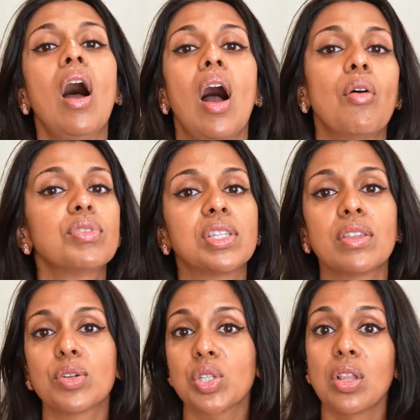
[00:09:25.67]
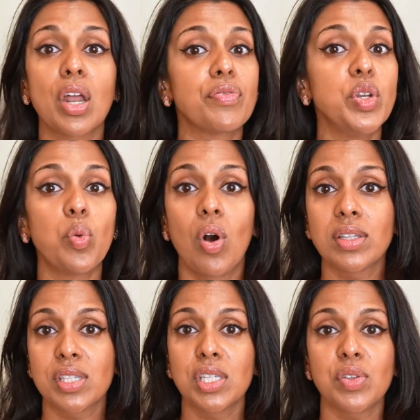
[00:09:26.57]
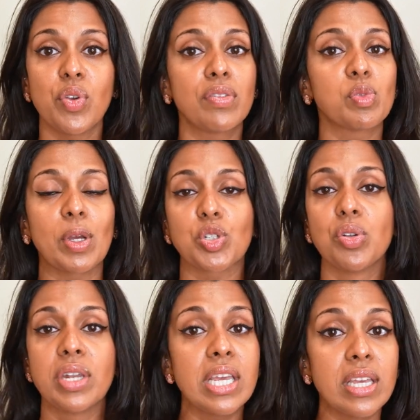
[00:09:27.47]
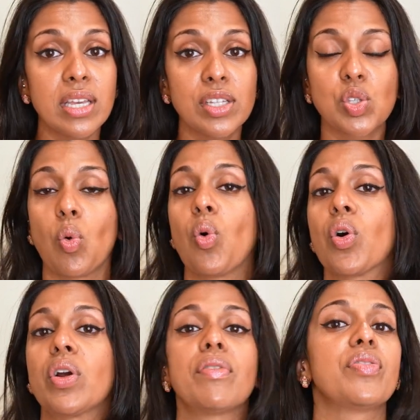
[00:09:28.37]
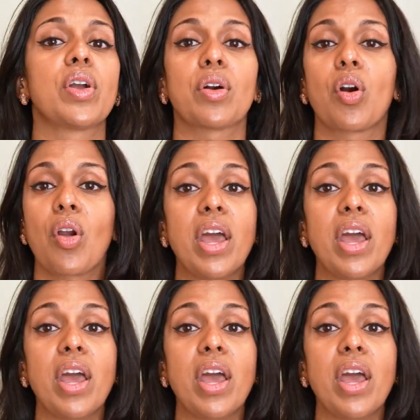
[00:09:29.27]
Obviously, there's a lot of nuances if you have special needs or if there are